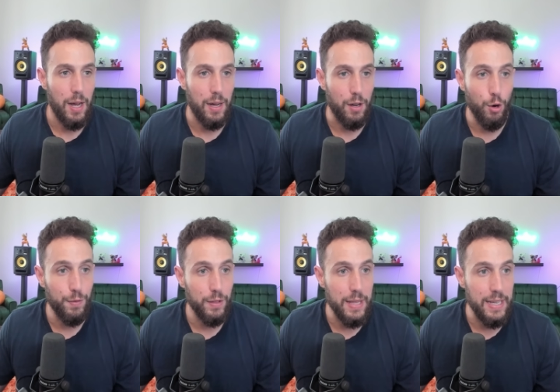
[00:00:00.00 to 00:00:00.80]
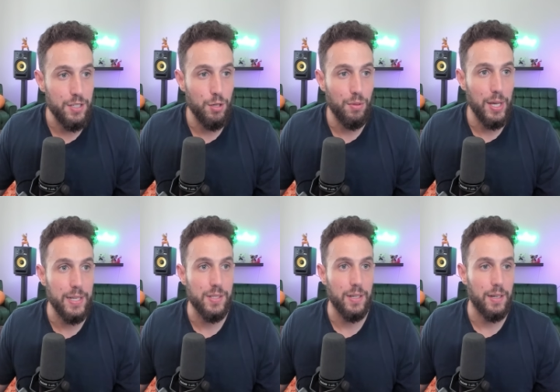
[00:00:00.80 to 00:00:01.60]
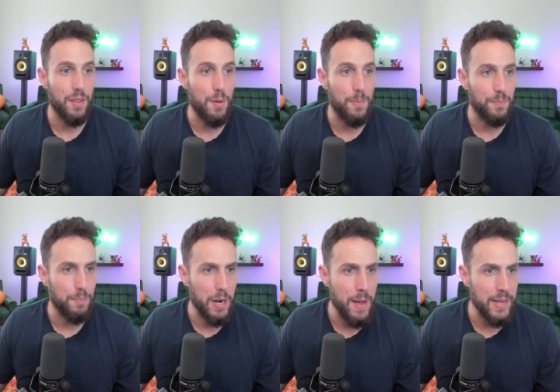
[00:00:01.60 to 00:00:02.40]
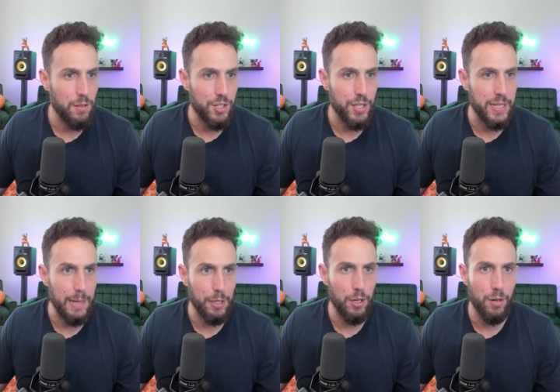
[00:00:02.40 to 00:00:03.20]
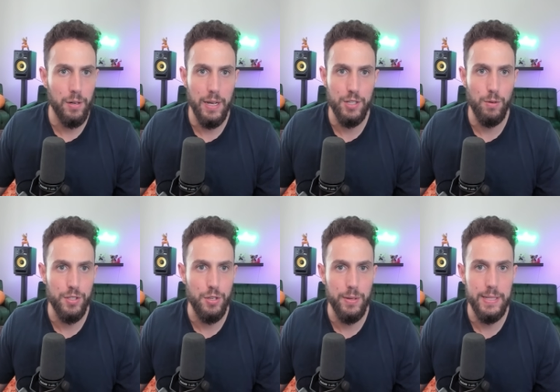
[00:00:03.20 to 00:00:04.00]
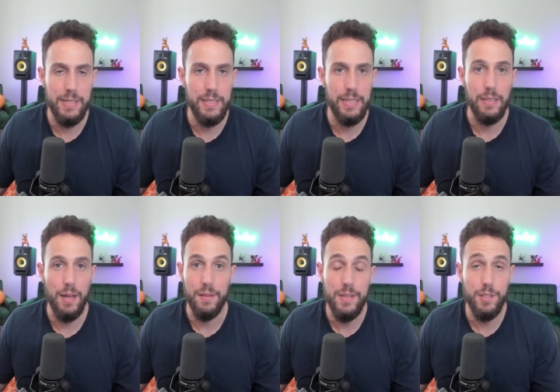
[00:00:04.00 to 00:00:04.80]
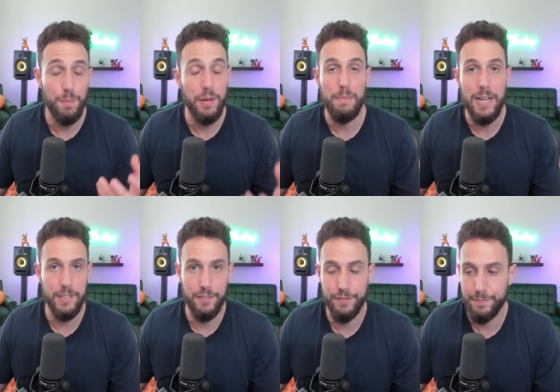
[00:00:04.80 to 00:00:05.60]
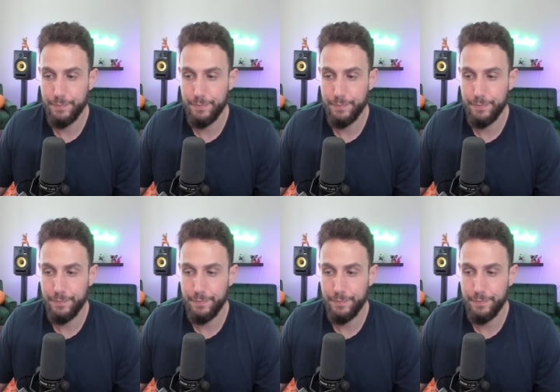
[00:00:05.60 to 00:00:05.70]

hopefully these two things, the MetaMask launching the debit card as well as USDC, I think these are pretty massive.